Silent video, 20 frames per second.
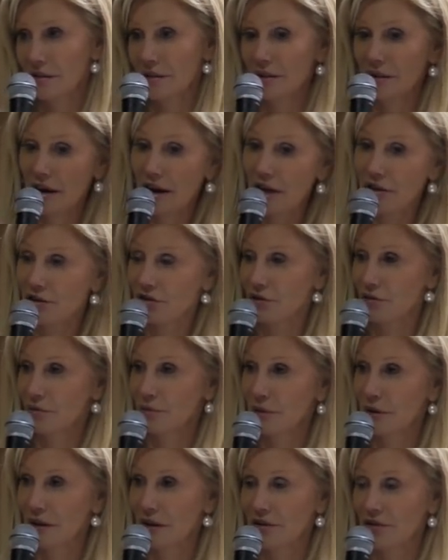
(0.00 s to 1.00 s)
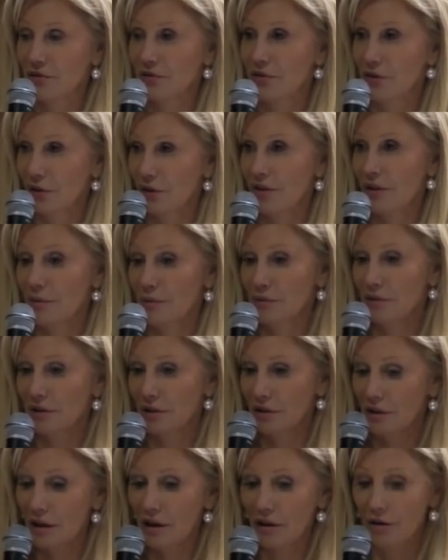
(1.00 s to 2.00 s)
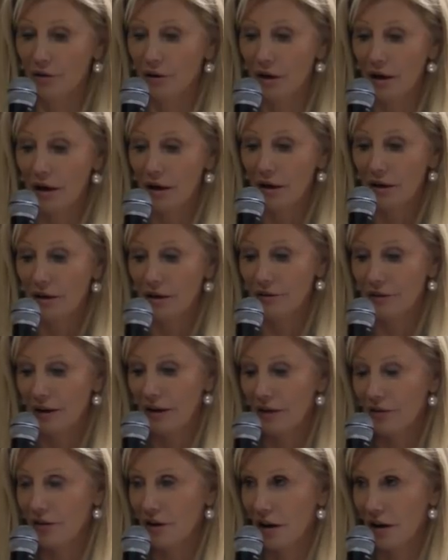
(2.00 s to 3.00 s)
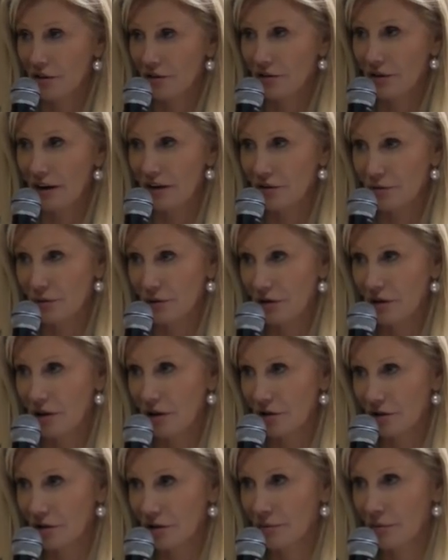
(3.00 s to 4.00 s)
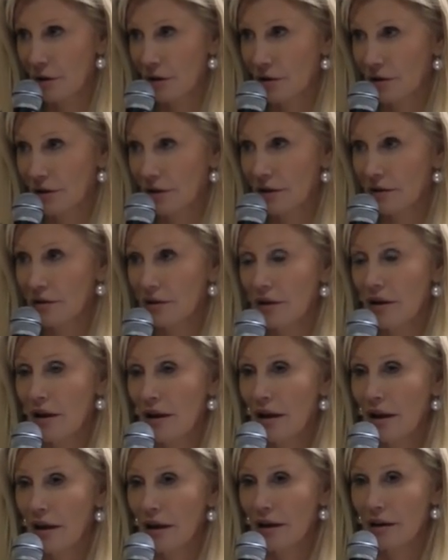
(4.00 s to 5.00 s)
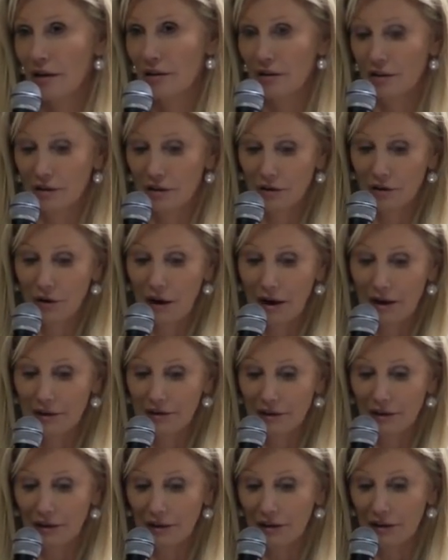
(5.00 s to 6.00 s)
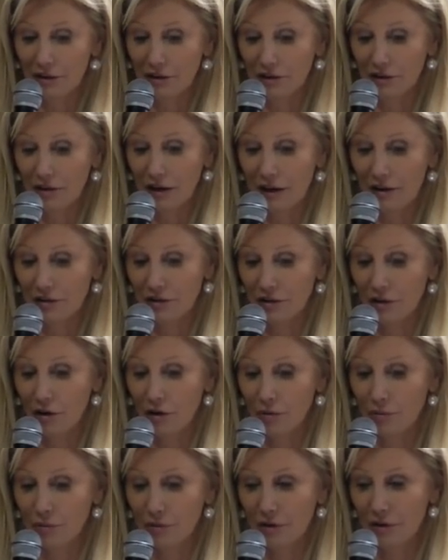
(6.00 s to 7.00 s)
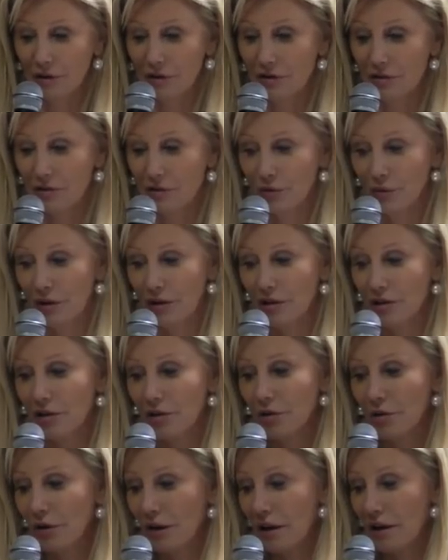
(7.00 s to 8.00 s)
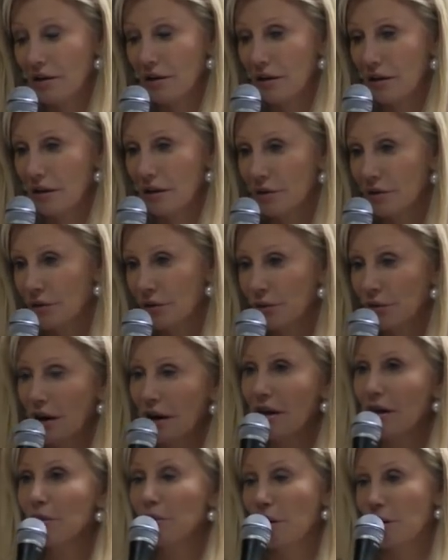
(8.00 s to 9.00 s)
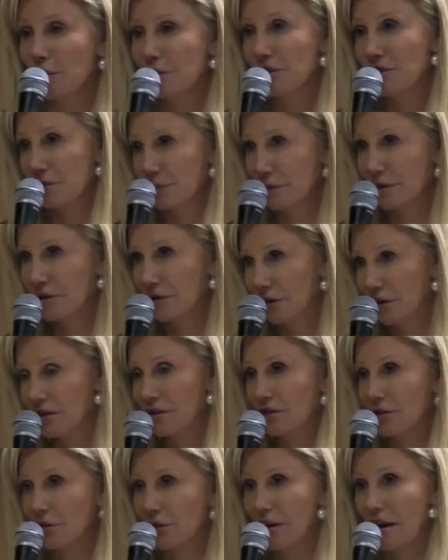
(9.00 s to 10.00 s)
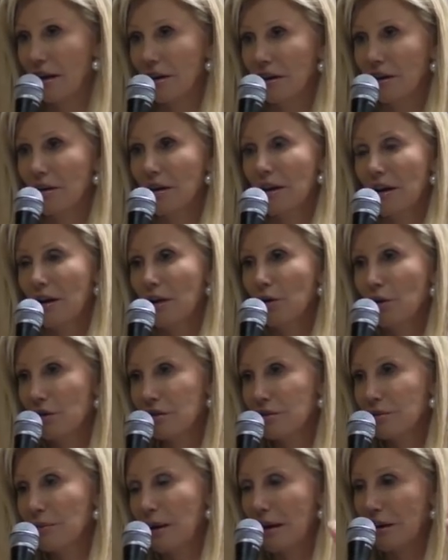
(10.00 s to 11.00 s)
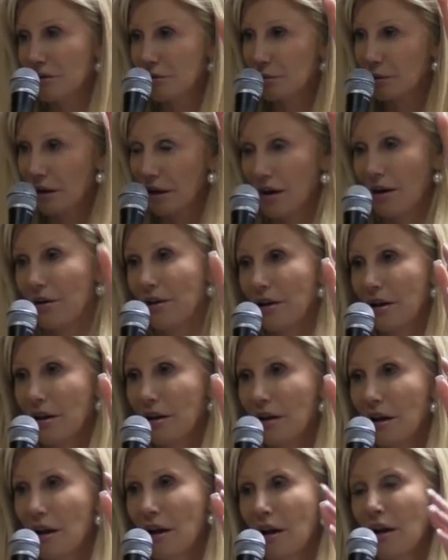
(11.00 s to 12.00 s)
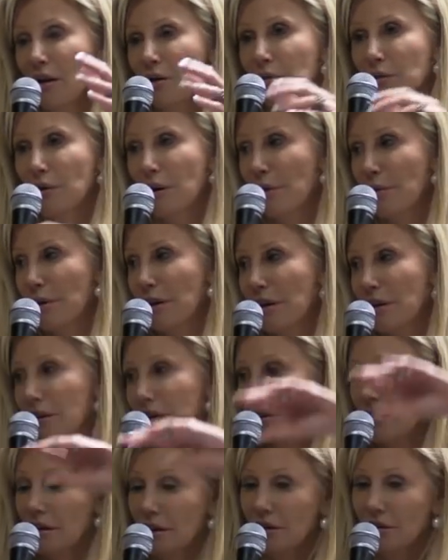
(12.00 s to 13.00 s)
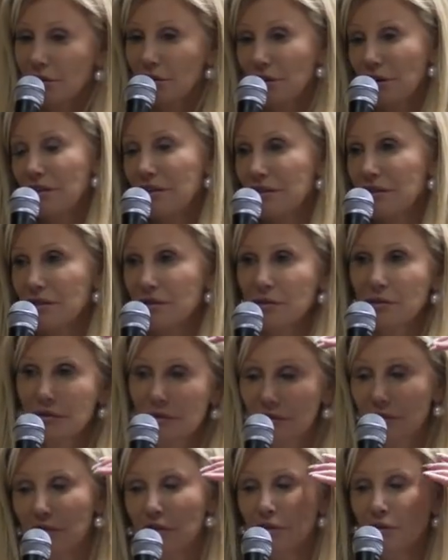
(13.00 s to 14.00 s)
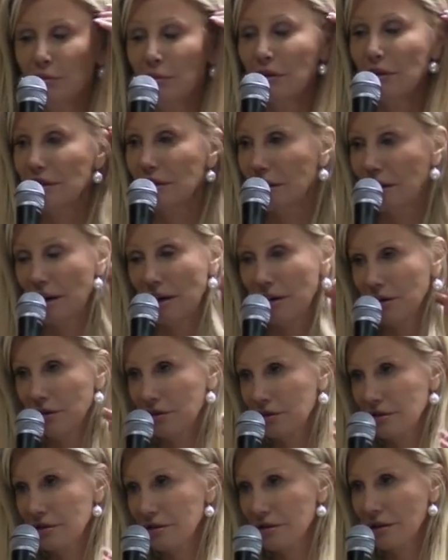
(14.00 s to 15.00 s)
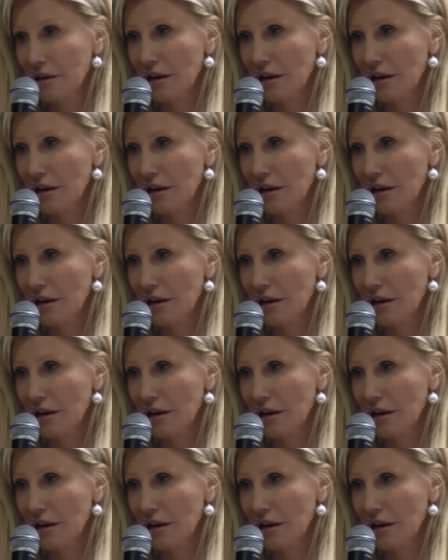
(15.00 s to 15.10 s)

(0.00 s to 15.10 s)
natural place for them to go. And they have contracts with long-term holding, and you know, ideally, you'd like to hope that we could create. Really, what we should be doing is creating a horse management area where we increase to 2 million acres,